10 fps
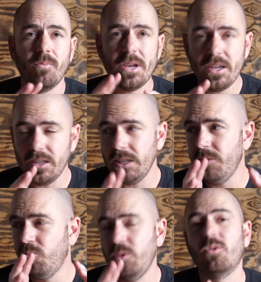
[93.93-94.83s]
immediately
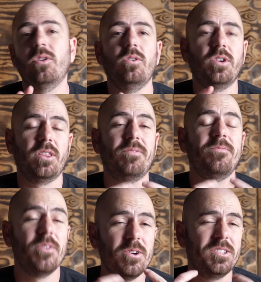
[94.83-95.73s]
we want to look at the
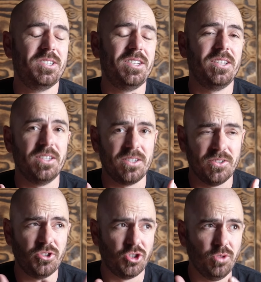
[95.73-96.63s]
first thing that
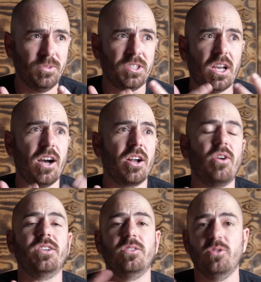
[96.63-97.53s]
consumers are
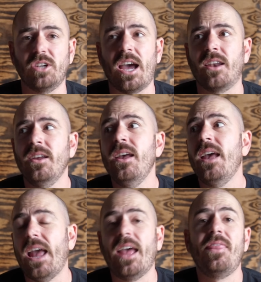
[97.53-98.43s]
going to look at,
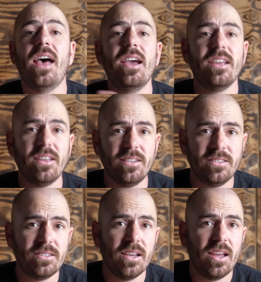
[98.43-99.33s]
and that
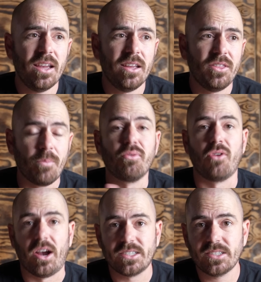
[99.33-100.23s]
is the
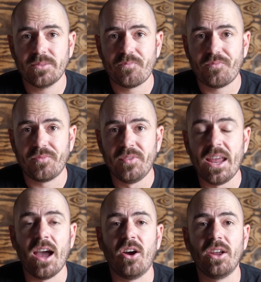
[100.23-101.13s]
price.
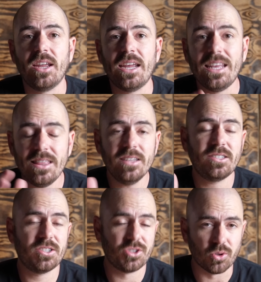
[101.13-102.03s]
Now, in the
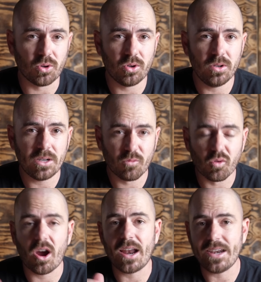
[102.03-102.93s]
store
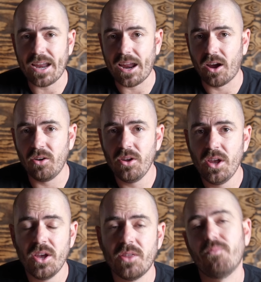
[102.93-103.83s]
right now,
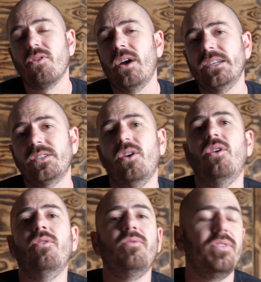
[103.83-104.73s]
the price
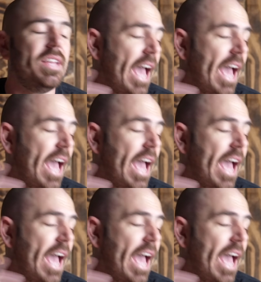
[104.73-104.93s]
of the